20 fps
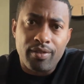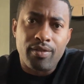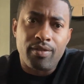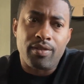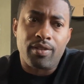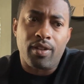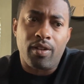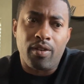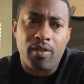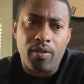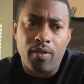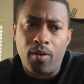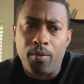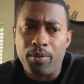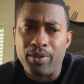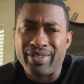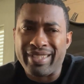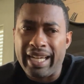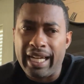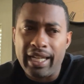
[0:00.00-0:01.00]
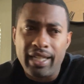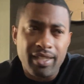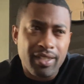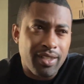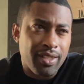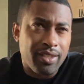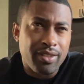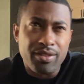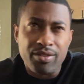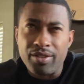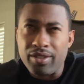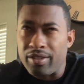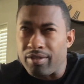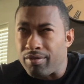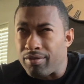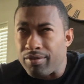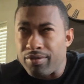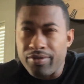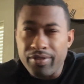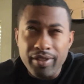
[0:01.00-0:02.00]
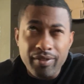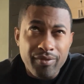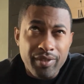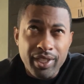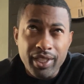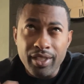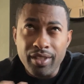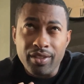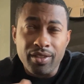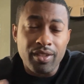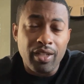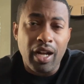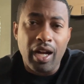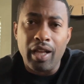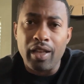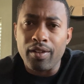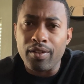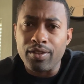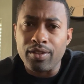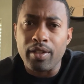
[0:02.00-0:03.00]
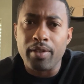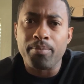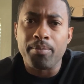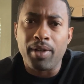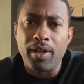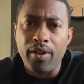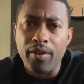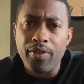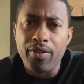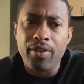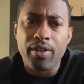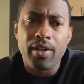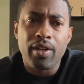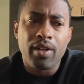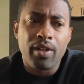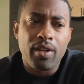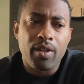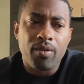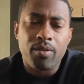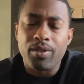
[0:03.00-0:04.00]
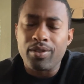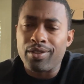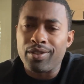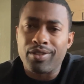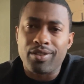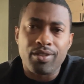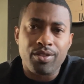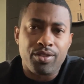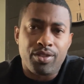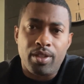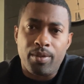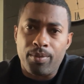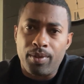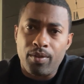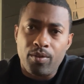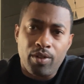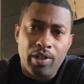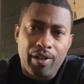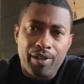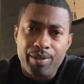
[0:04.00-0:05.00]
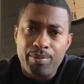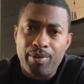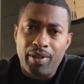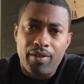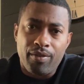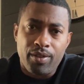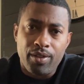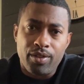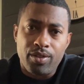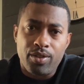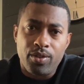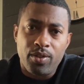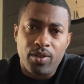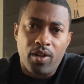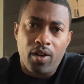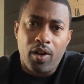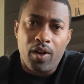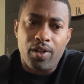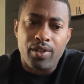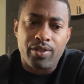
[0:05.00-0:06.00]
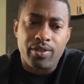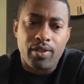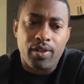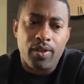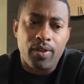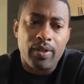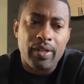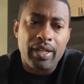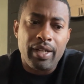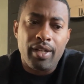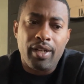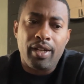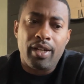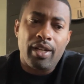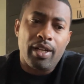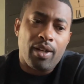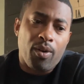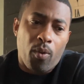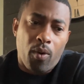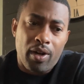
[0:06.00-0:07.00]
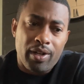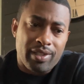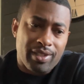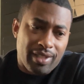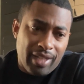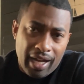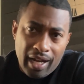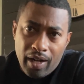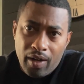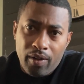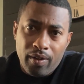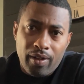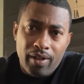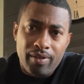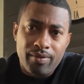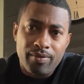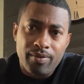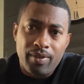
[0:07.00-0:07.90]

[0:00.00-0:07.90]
So almost $850-ish a month, which is still cheaper than what I was paying for the two cars. So it works out.